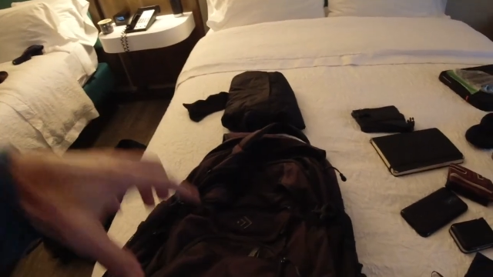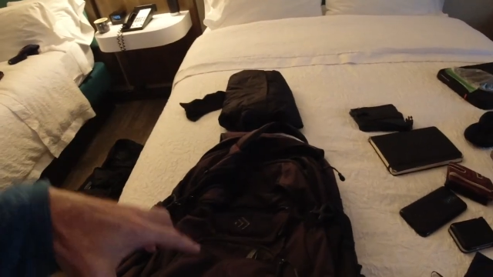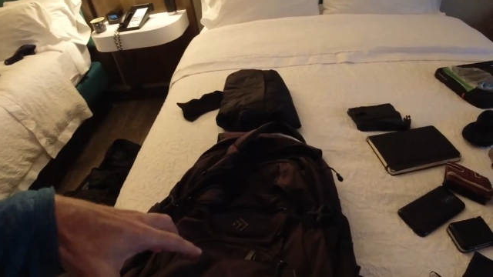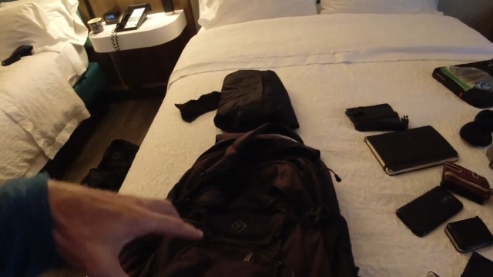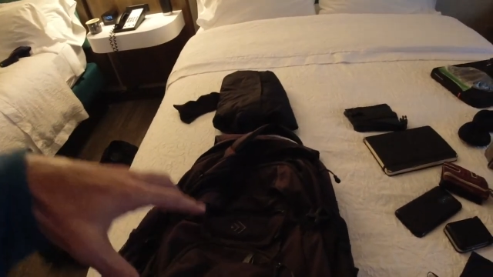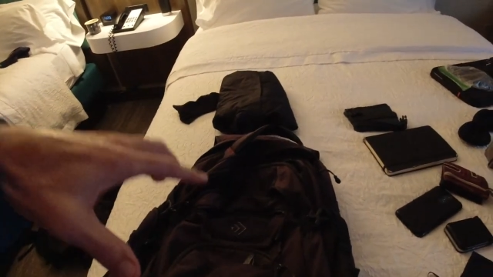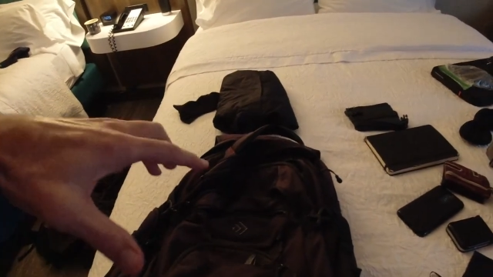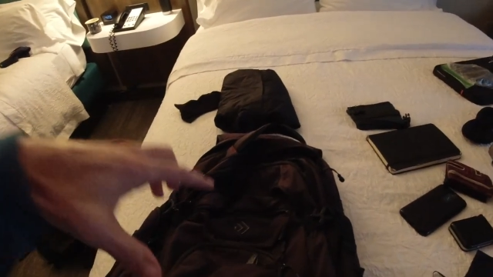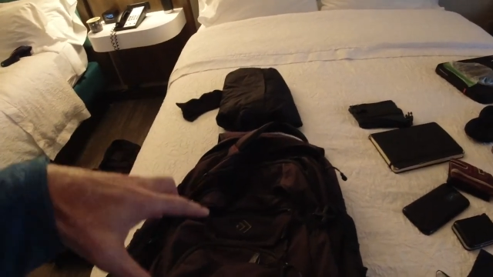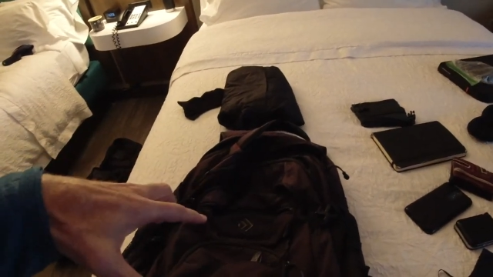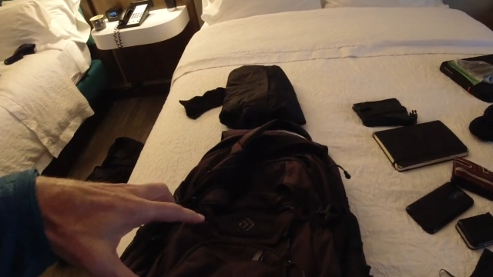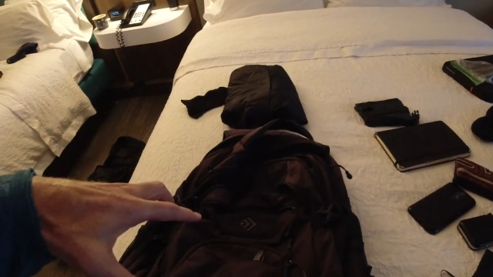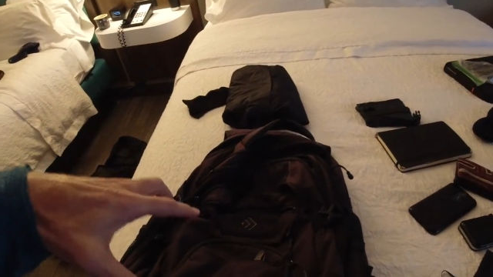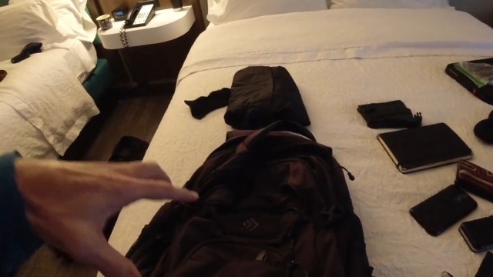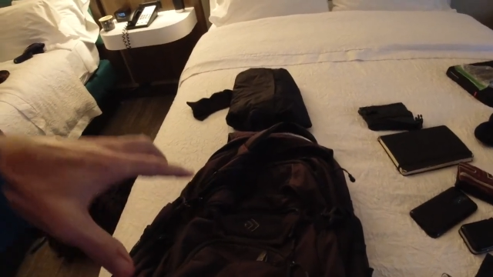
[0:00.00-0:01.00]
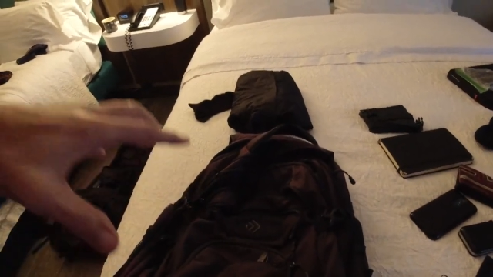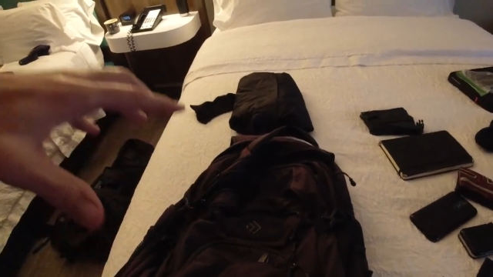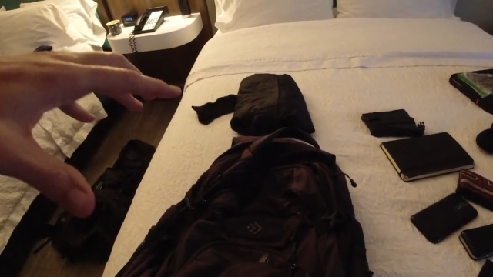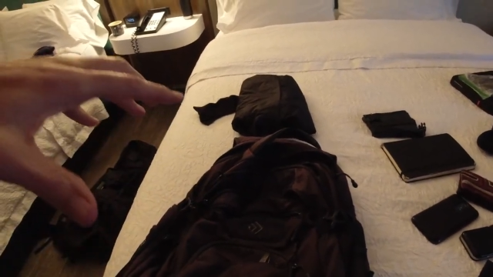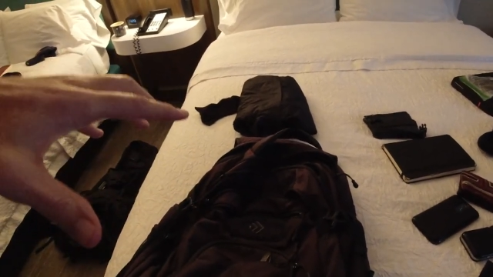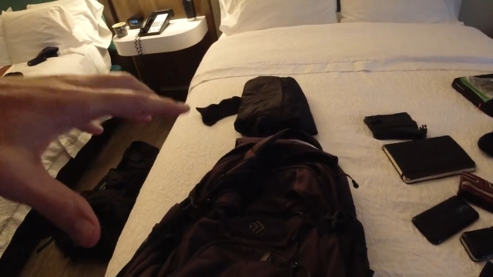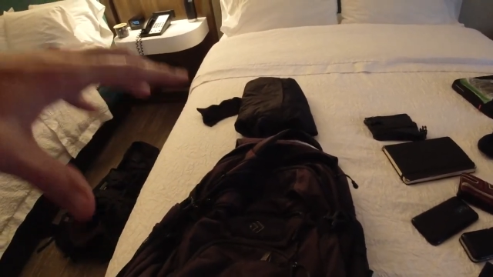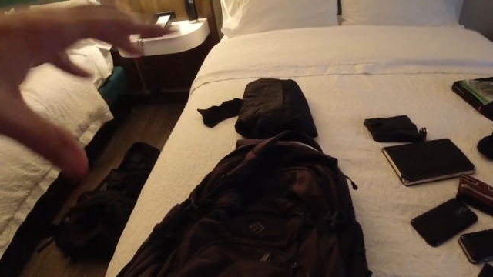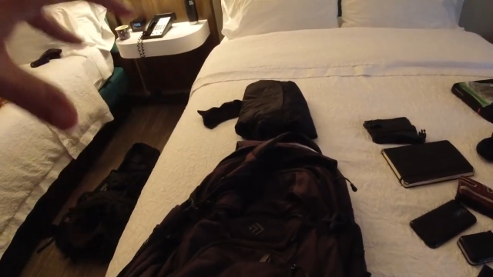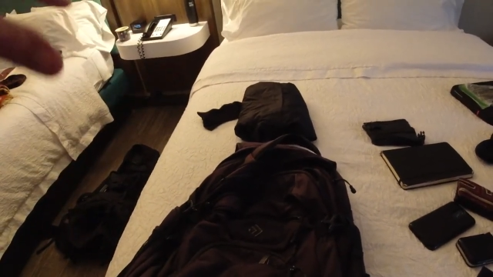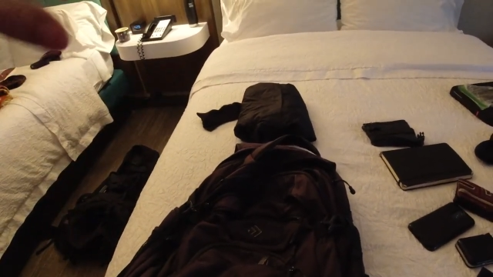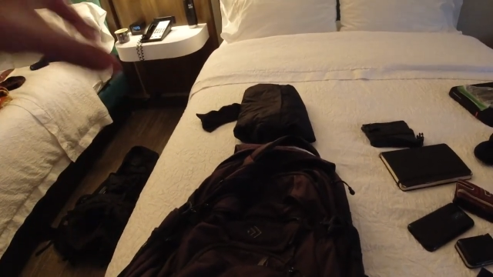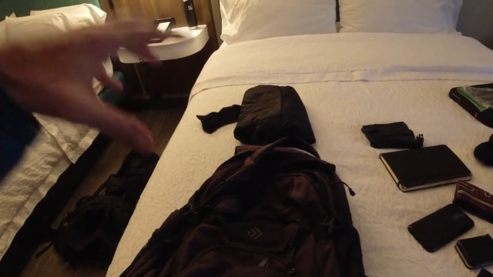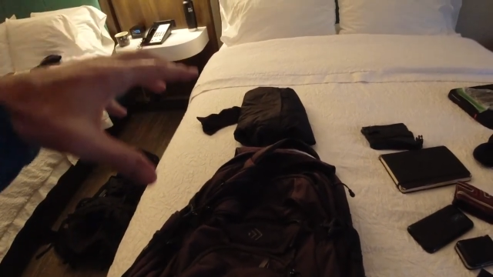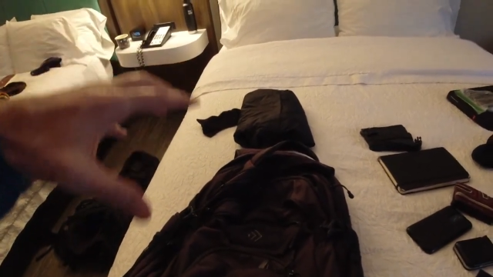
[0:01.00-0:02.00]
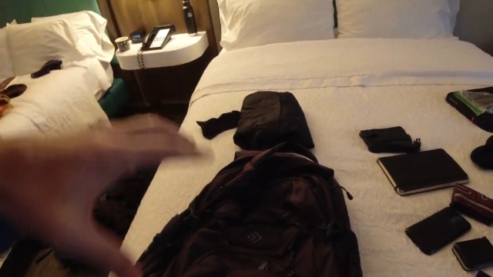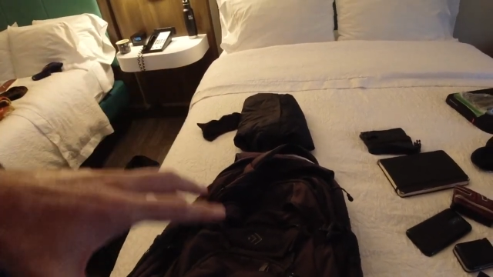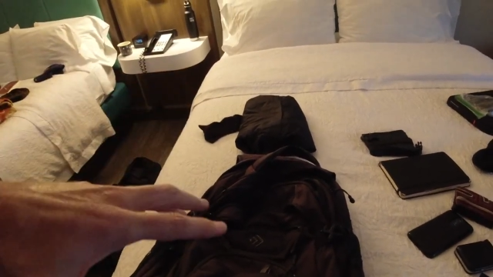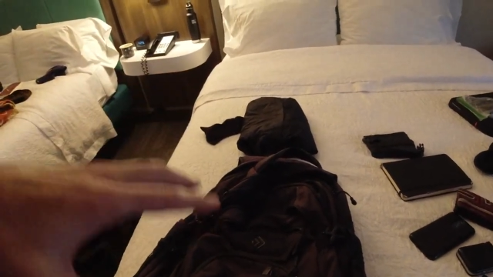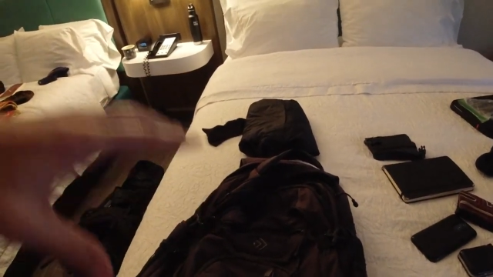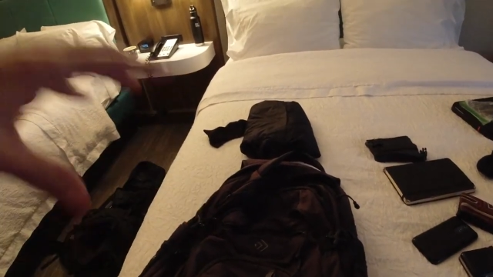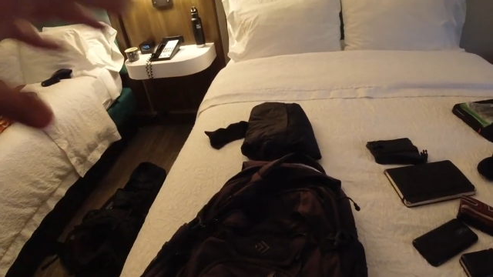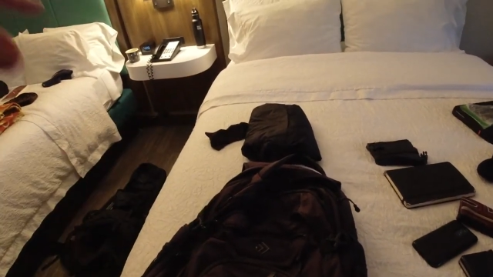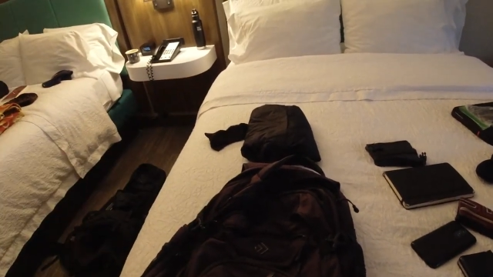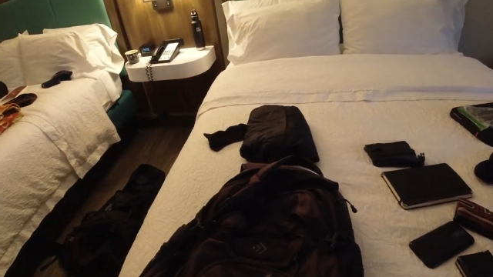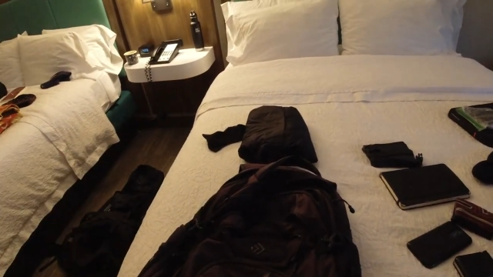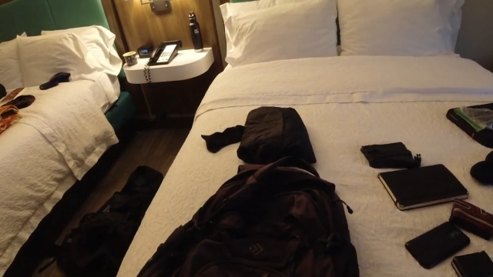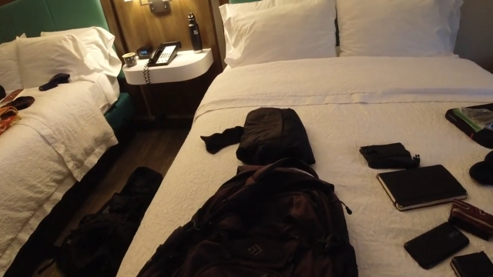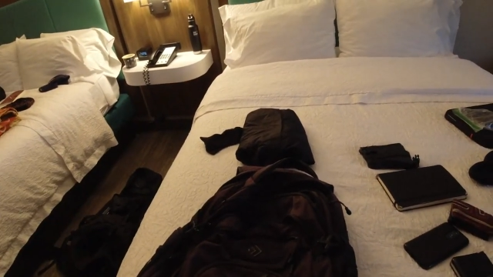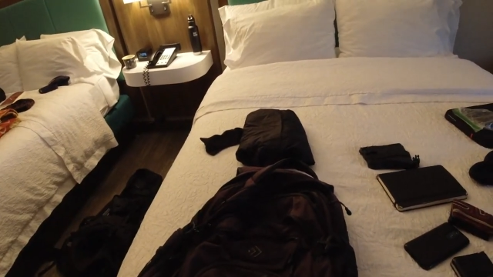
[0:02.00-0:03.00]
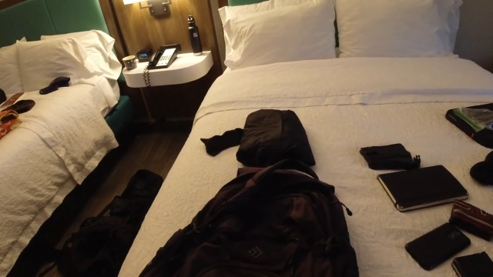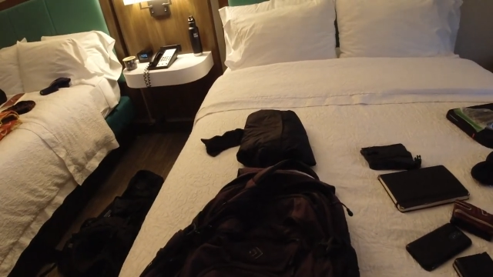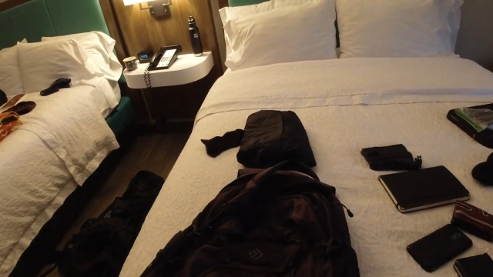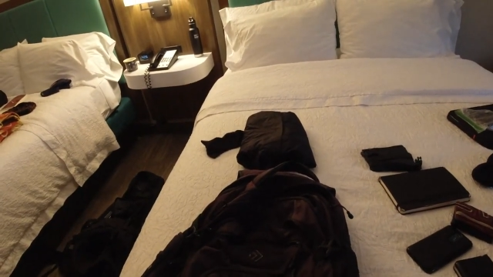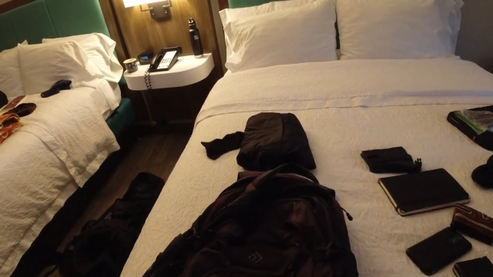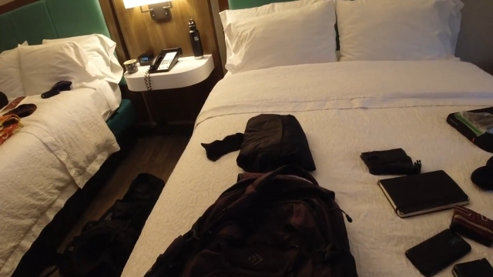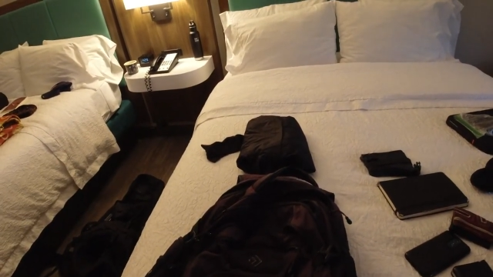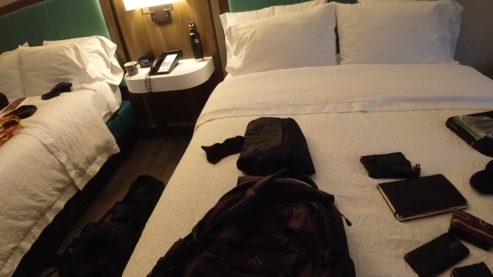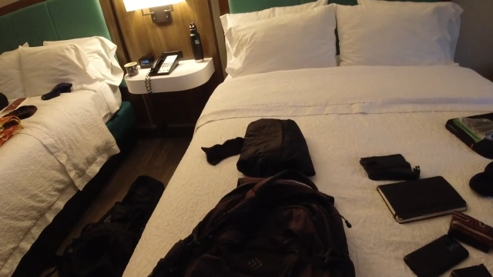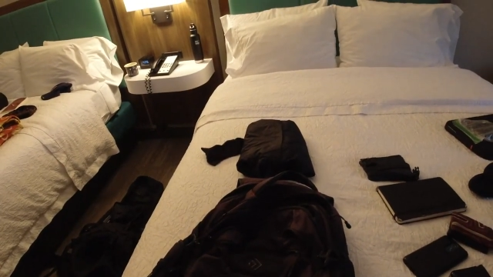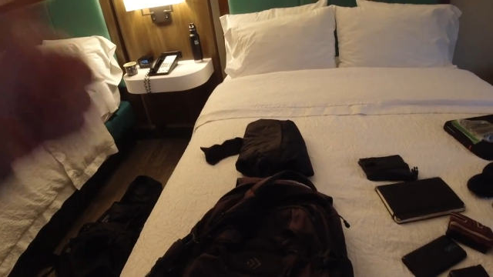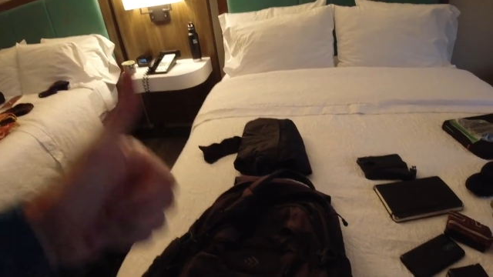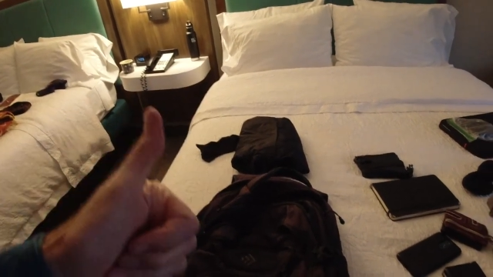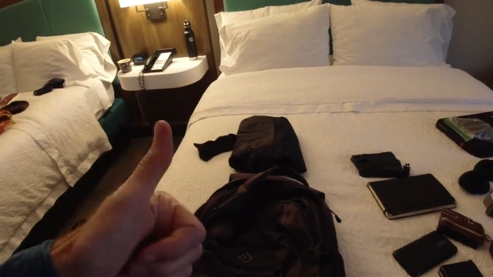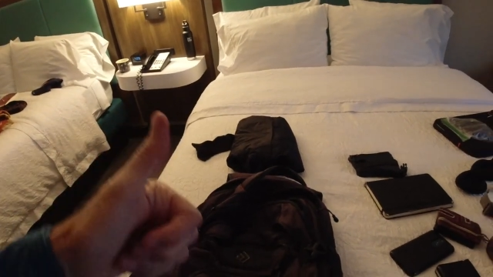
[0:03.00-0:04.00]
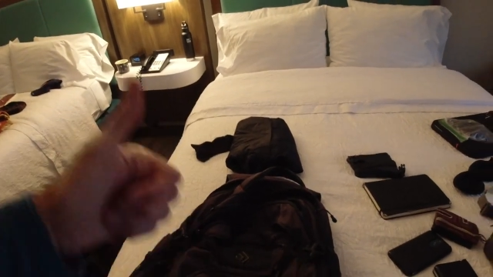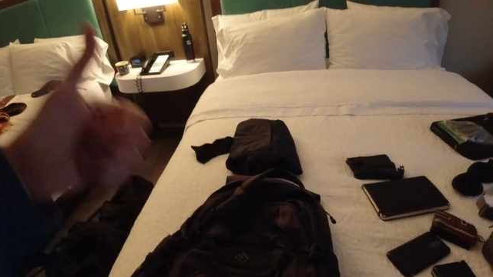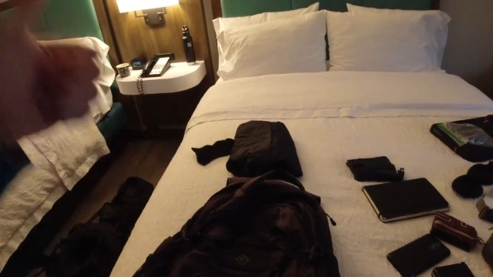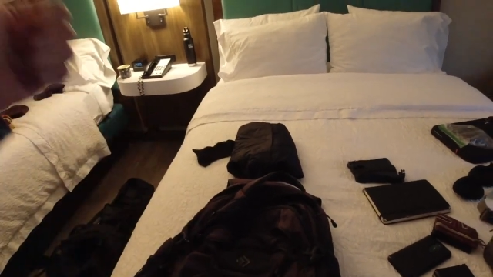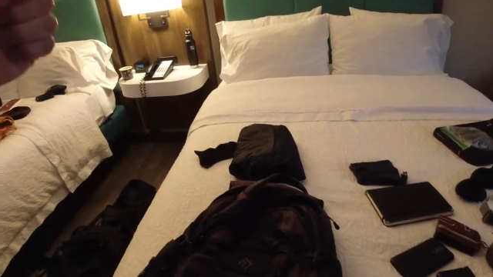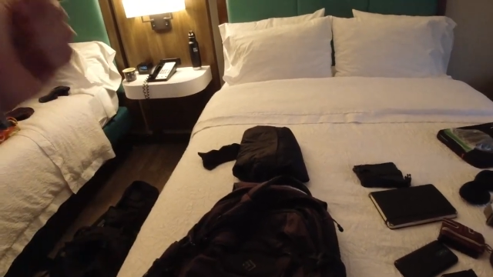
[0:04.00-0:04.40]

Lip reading: [unreadable: no face in view]